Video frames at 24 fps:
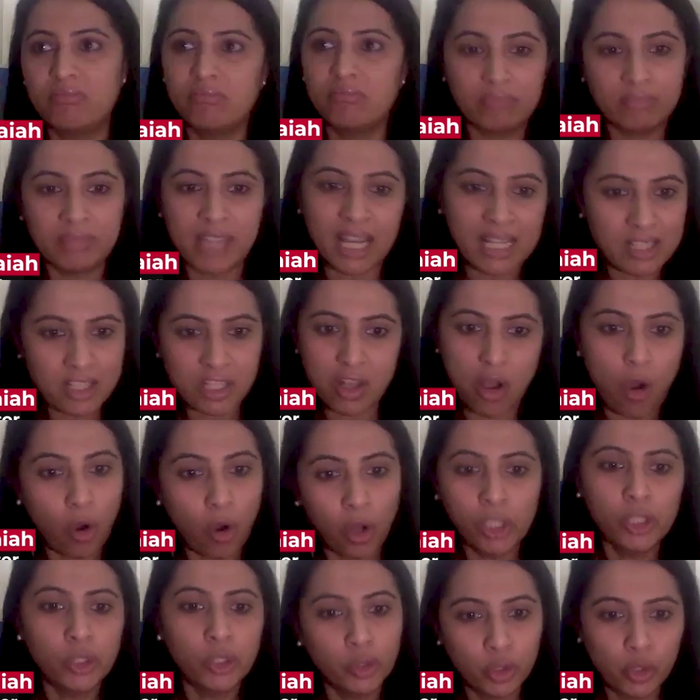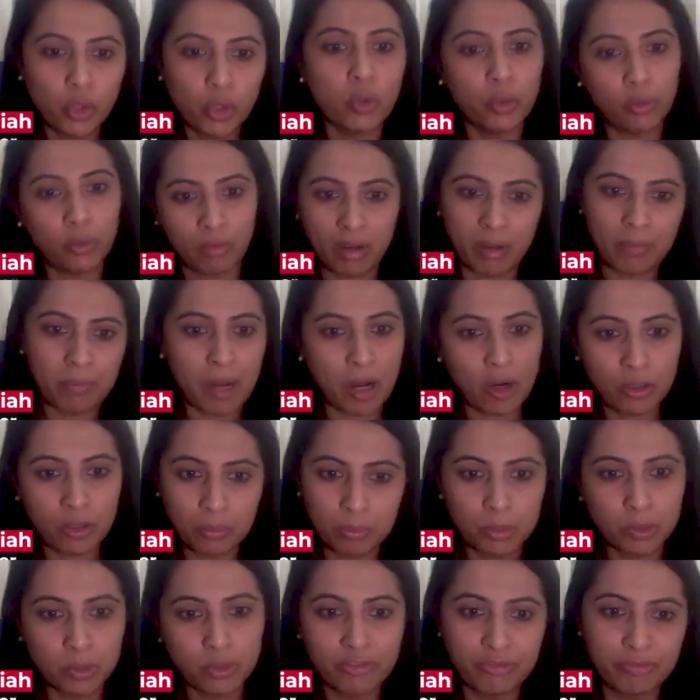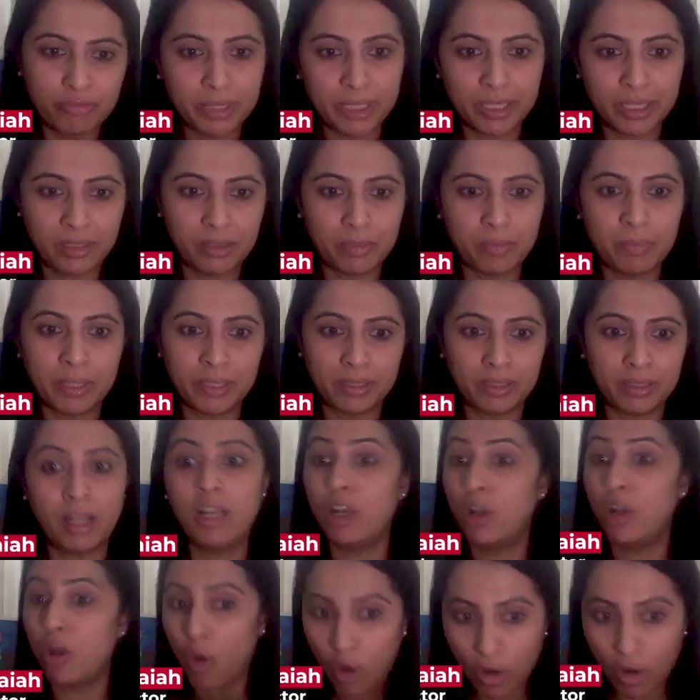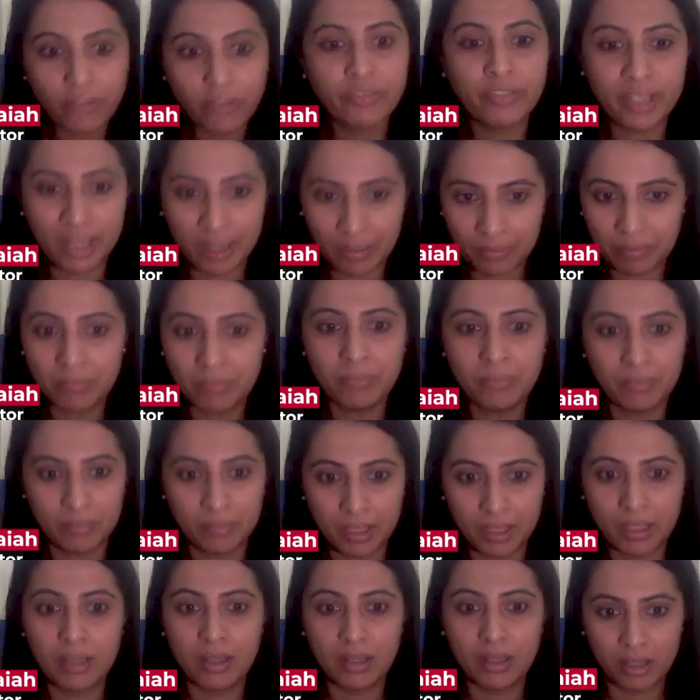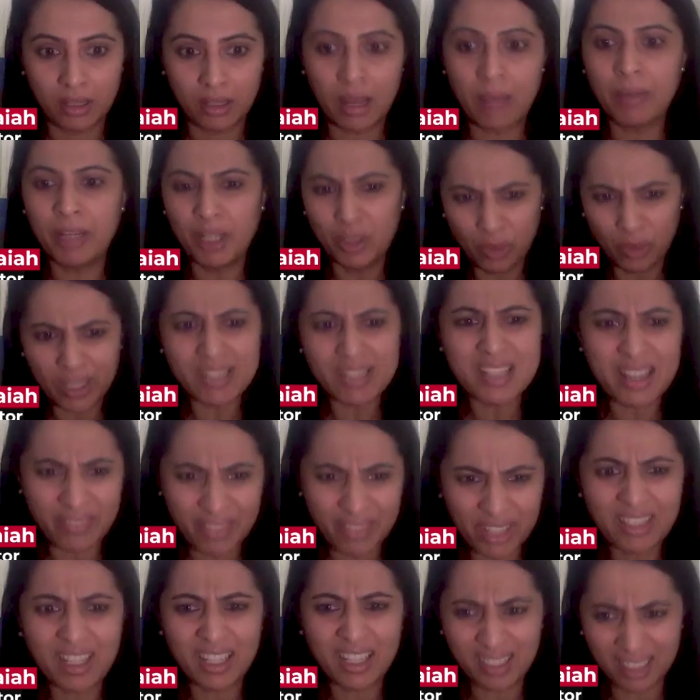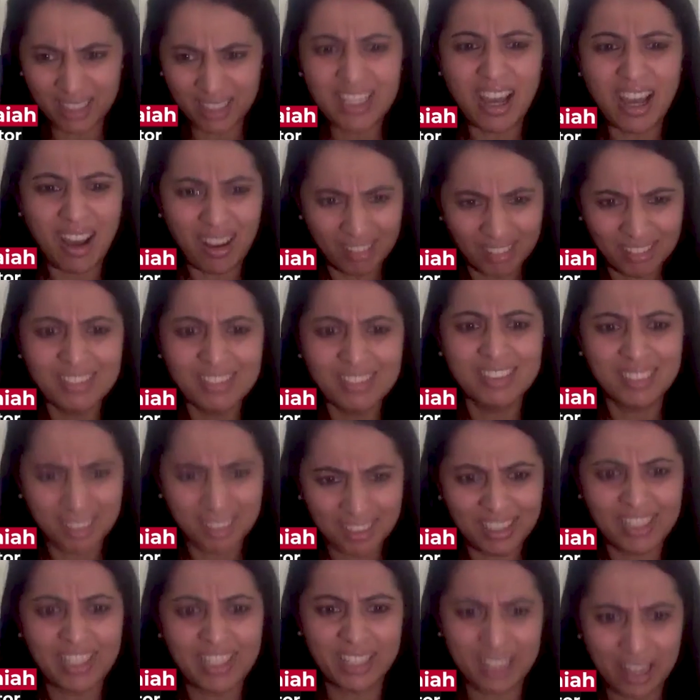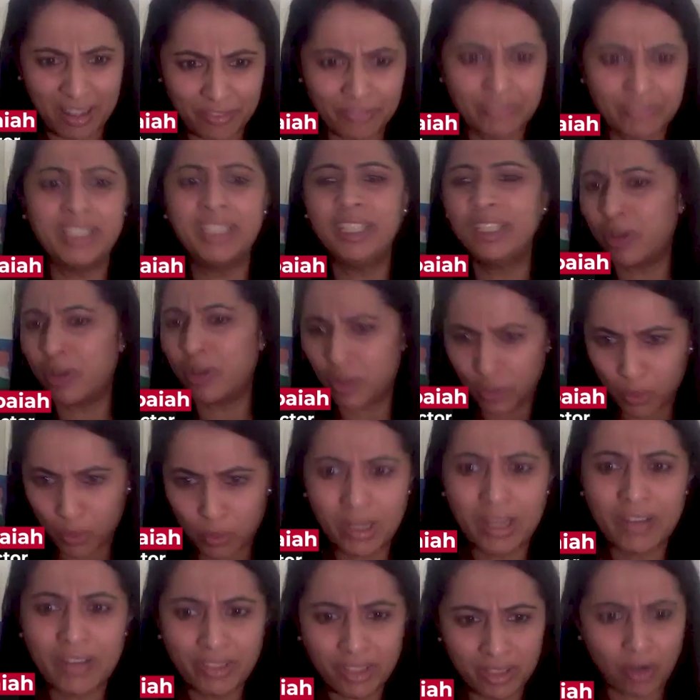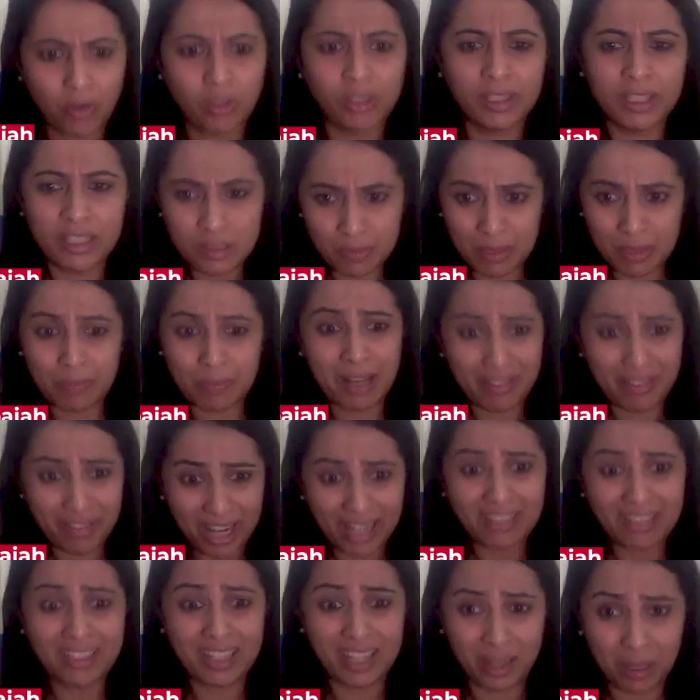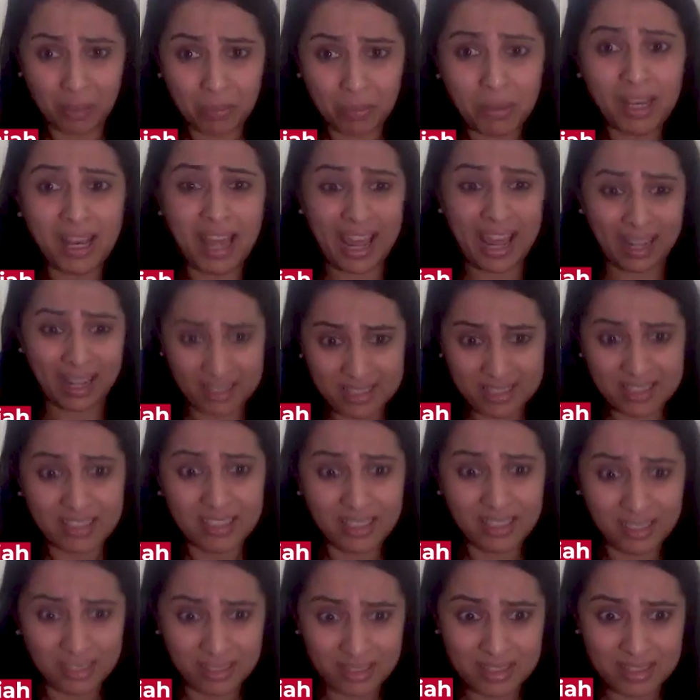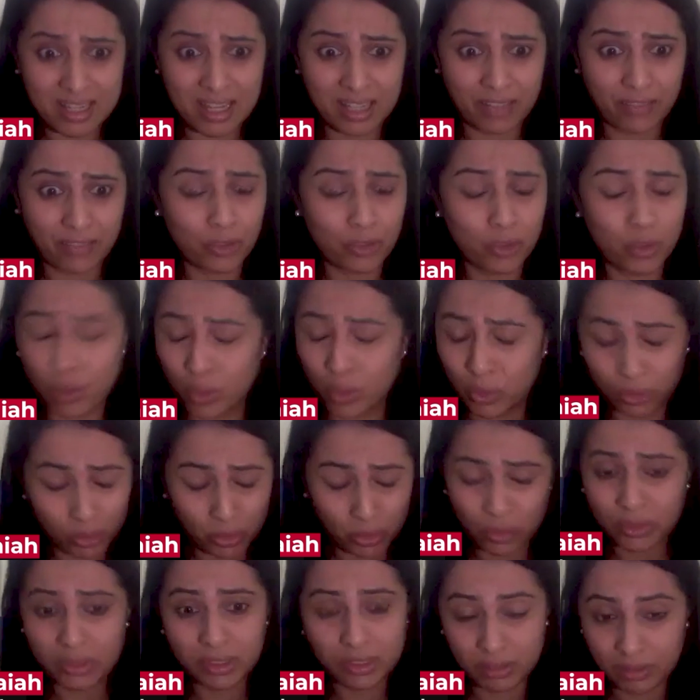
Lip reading: that's all you know about movement. But a lot of them, I mean, look at someone like a young girl like Avani or whoever, all these people have had terrible accidents. And if you go through